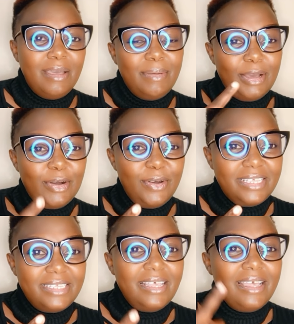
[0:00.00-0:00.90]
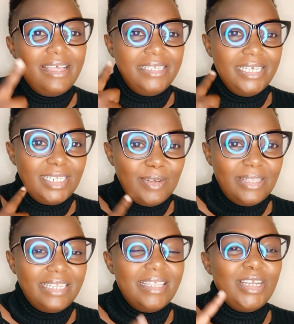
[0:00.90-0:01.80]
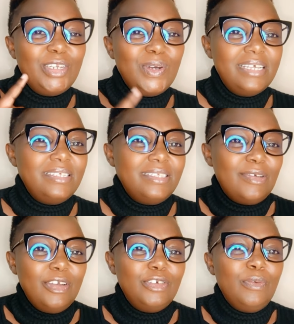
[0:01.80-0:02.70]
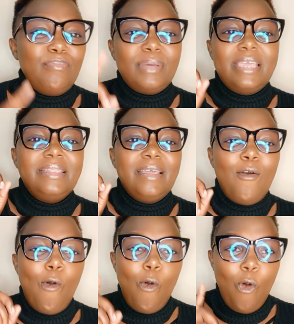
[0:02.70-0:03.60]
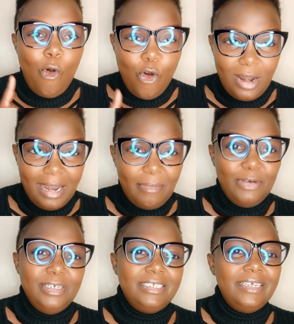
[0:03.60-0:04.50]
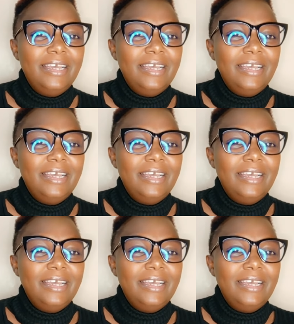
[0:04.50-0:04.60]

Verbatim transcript: because just know that the insurance is going to pay the whole amount